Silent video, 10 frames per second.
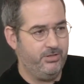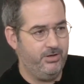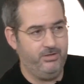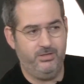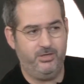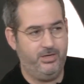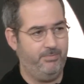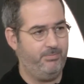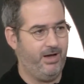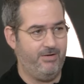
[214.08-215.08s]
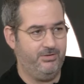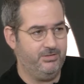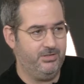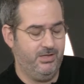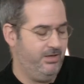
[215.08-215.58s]
there that
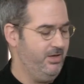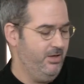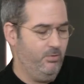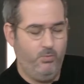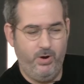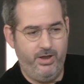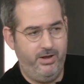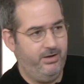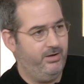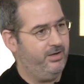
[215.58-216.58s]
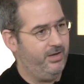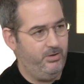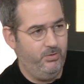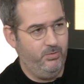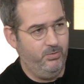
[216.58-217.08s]
governs the when can
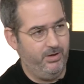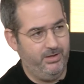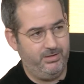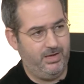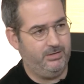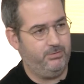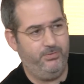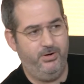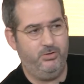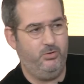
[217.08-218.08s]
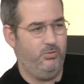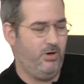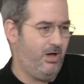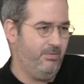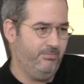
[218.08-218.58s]
you transfer to
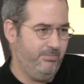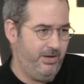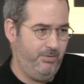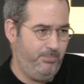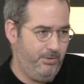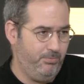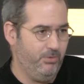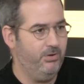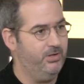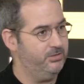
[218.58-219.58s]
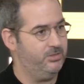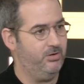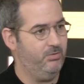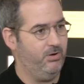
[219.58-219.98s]
how many people and so